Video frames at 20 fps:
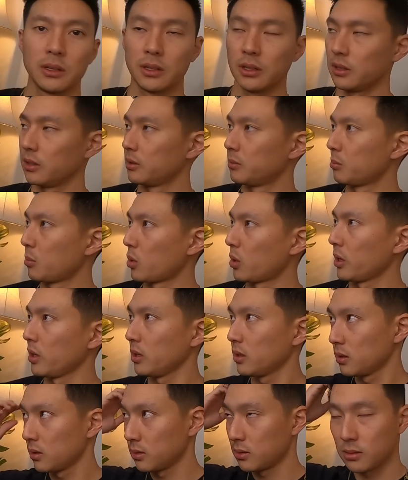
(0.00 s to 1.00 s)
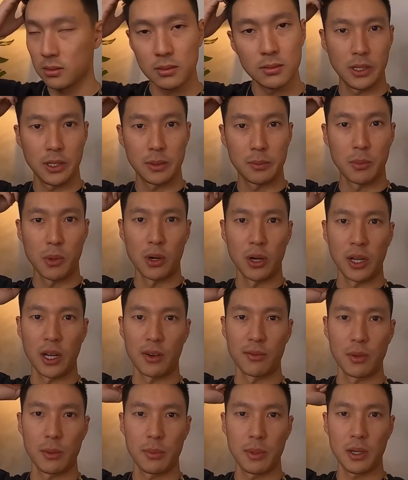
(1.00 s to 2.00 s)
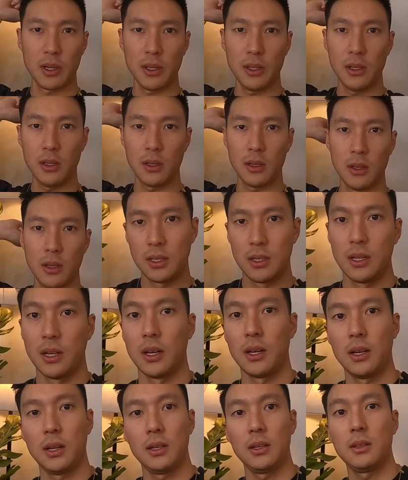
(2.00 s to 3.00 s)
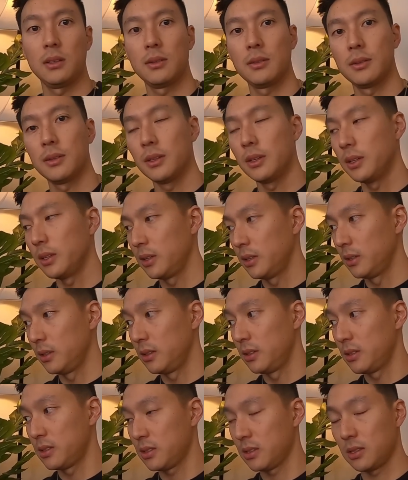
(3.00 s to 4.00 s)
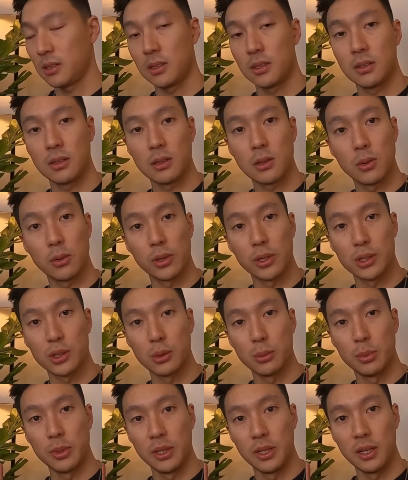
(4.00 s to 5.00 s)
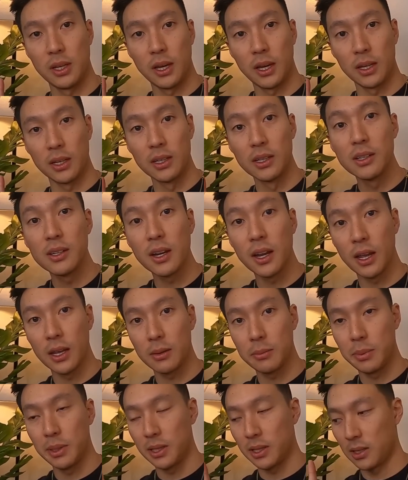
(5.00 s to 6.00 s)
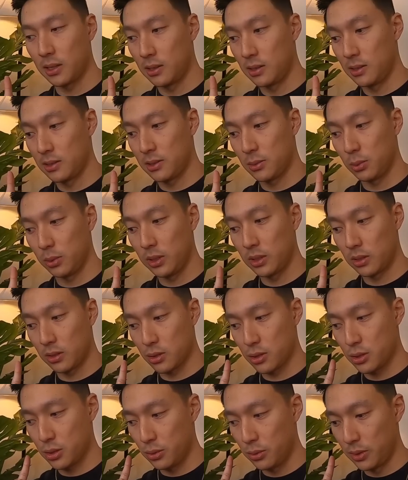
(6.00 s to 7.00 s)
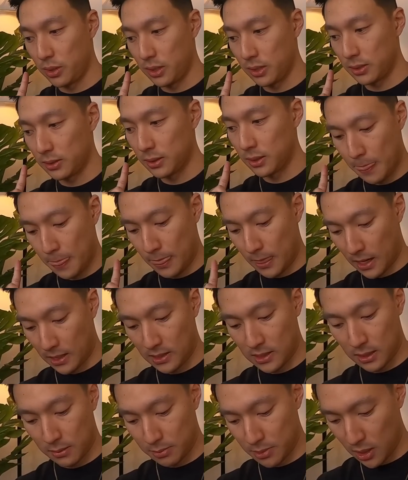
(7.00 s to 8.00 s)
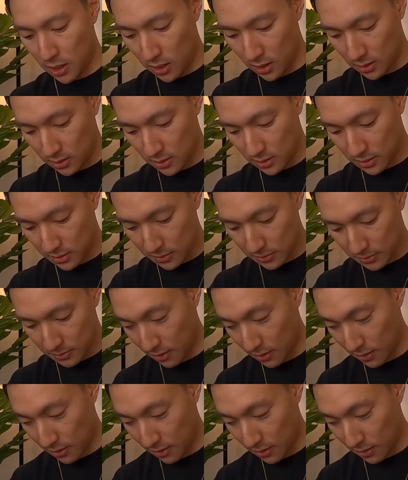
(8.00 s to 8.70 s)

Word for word: Good morning. Good morning, everybody. Today is going to be a good day because we are shooting nighttime talks.